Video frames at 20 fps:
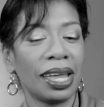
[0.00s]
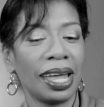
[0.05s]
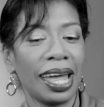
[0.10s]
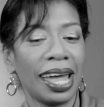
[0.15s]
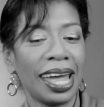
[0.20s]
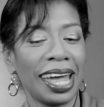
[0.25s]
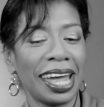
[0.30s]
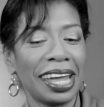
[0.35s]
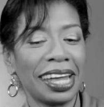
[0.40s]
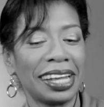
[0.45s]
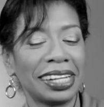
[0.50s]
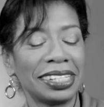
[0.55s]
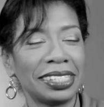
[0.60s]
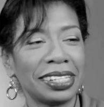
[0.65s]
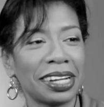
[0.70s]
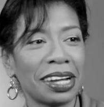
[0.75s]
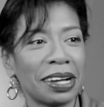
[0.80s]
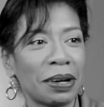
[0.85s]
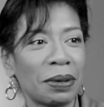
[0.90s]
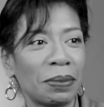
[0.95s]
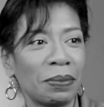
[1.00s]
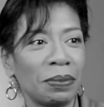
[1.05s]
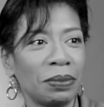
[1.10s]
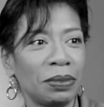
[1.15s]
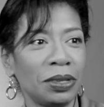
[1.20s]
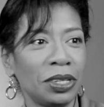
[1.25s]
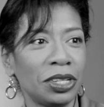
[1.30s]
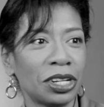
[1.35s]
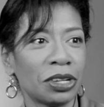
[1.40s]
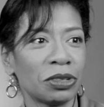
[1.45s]
and
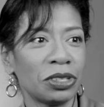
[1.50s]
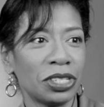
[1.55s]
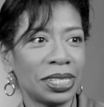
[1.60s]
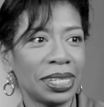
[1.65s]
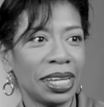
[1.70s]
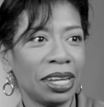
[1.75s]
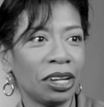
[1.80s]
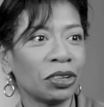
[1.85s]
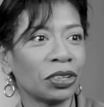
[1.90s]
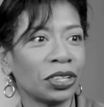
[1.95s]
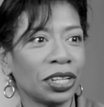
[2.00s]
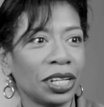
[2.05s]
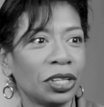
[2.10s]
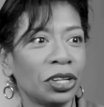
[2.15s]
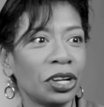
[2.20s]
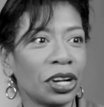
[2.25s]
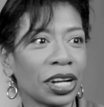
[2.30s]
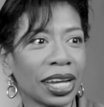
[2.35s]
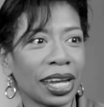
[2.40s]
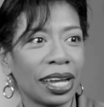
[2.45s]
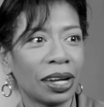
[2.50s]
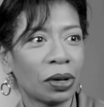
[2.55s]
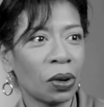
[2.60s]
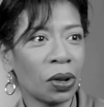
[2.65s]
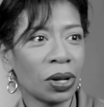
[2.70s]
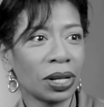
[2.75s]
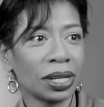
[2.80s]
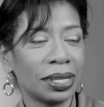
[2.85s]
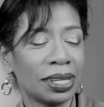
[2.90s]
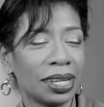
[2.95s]
you know, just eagerly look at
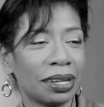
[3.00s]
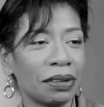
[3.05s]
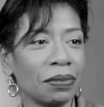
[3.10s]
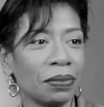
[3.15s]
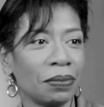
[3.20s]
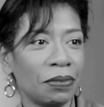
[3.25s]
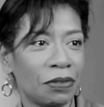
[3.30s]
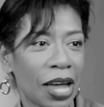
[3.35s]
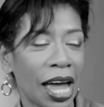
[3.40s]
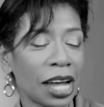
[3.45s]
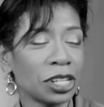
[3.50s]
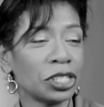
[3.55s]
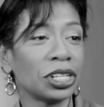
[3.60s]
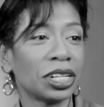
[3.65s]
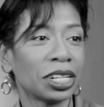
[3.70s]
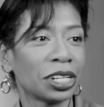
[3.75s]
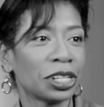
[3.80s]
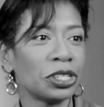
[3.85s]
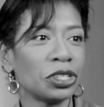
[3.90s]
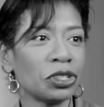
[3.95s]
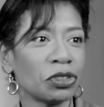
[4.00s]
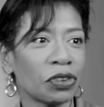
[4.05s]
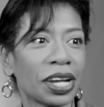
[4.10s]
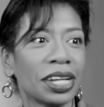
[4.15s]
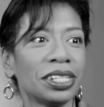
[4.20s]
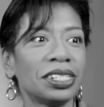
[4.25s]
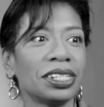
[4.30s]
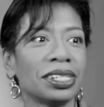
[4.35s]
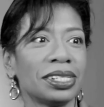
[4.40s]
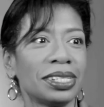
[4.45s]
all of the fashion
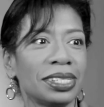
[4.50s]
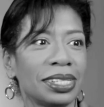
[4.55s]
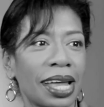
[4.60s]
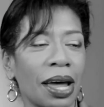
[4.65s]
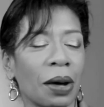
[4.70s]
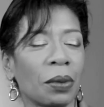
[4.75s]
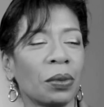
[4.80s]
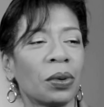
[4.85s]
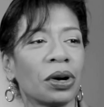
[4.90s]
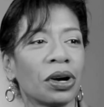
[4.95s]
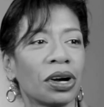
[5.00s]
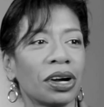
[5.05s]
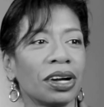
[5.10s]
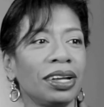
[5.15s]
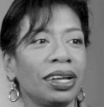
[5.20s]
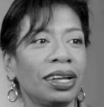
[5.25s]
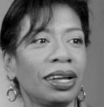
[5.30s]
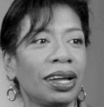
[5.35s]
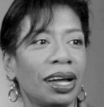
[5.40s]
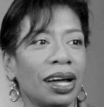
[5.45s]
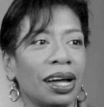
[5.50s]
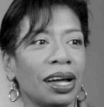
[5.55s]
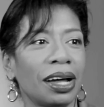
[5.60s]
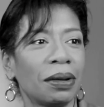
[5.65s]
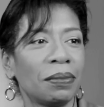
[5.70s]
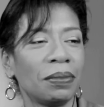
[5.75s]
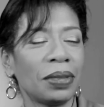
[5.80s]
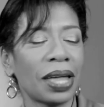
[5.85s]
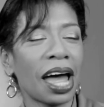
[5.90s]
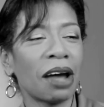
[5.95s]
illustrations that were
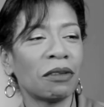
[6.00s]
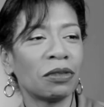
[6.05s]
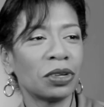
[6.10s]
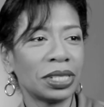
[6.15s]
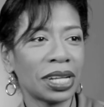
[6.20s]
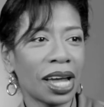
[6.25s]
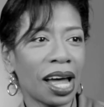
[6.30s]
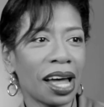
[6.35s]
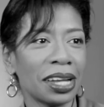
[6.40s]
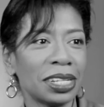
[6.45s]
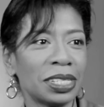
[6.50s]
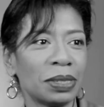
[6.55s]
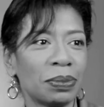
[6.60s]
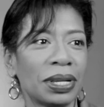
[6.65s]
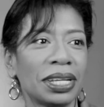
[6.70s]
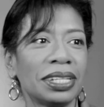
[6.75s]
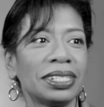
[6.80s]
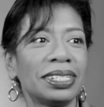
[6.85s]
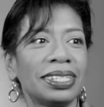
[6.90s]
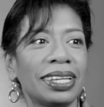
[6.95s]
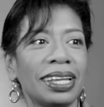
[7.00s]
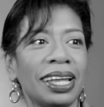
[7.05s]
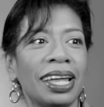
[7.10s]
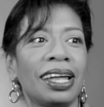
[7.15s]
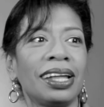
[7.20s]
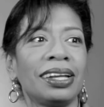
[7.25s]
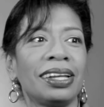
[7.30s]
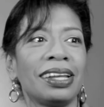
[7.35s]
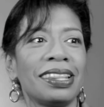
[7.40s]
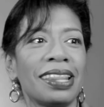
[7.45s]
the advertisements,
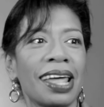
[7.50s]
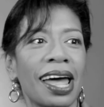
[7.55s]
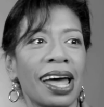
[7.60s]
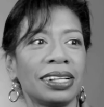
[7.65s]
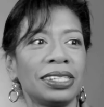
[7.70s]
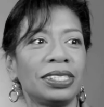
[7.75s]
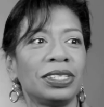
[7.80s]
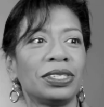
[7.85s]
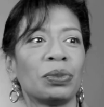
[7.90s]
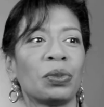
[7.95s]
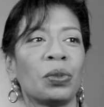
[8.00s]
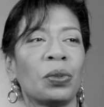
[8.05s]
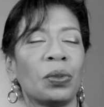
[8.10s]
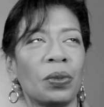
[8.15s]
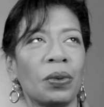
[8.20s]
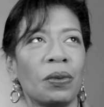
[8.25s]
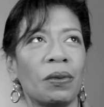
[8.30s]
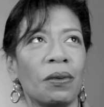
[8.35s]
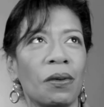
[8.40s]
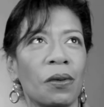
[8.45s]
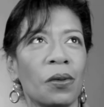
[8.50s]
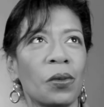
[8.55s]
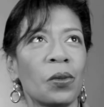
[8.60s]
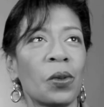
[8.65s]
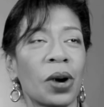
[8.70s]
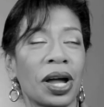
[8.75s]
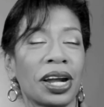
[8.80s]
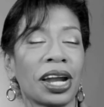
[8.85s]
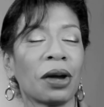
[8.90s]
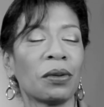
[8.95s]
and that's
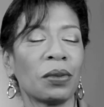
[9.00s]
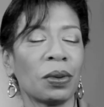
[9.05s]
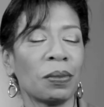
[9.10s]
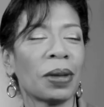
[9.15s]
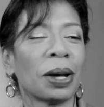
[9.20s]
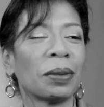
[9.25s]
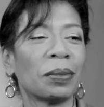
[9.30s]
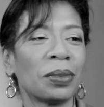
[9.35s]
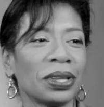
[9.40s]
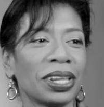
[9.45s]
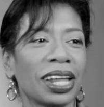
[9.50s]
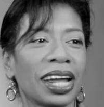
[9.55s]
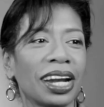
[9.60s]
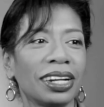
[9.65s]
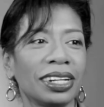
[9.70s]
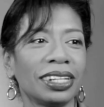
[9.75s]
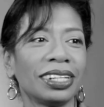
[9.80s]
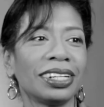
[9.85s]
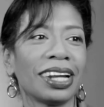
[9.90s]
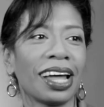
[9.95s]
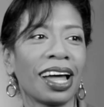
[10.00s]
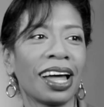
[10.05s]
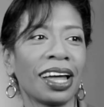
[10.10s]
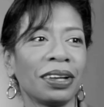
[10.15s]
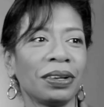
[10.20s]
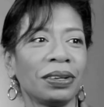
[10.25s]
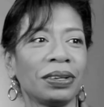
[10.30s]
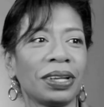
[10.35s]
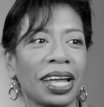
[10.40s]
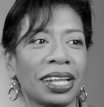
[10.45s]
when I remember that I
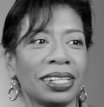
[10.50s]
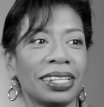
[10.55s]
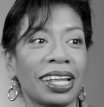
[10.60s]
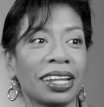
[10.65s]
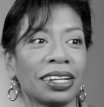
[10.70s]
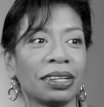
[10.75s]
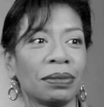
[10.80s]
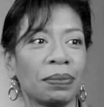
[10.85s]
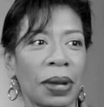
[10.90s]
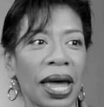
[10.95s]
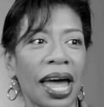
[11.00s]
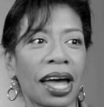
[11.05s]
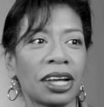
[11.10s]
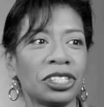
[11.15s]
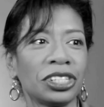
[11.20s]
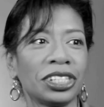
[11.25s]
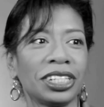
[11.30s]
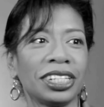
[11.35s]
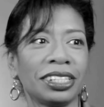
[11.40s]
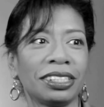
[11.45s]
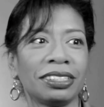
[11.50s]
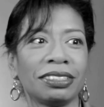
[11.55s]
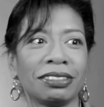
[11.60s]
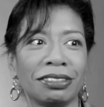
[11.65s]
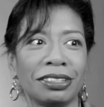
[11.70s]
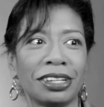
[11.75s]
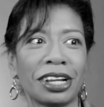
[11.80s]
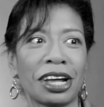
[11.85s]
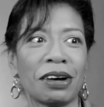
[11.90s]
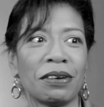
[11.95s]
had that passion
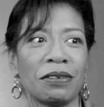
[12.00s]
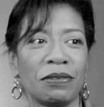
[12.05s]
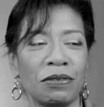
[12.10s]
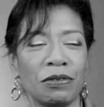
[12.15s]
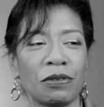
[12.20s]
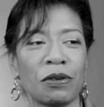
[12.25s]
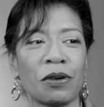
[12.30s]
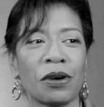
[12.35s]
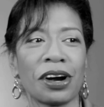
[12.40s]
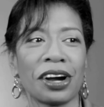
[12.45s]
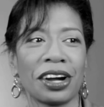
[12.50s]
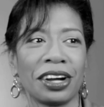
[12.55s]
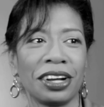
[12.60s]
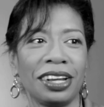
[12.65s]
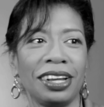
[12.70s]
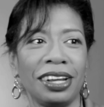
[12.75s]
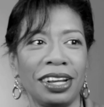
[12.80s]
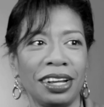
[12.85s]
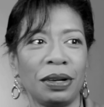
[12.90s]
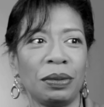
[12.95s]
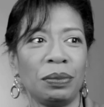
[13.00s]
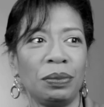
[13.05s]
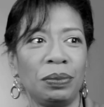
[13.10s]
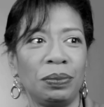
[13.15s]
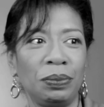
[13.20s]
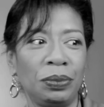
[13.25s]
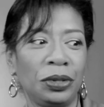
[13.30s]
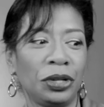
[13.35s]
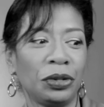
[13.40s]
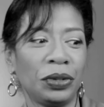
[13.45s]
and love for
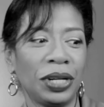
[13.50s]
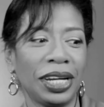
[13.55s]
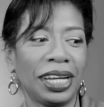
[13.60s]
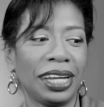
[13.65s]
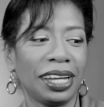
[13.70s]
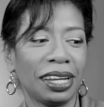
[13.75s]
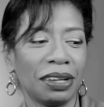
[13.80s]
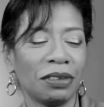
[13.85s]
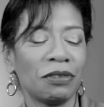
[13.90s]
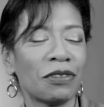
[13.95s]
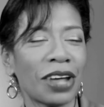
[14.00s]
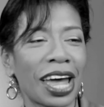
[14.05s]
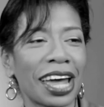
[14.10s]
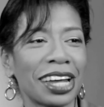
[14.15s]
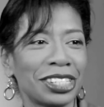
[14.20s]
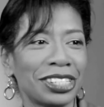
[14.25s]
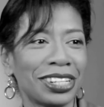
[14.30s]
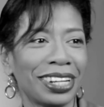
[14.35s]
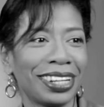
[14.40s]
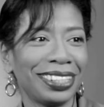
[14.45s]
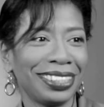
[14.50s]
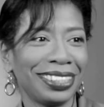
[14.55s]
beauty and fashion.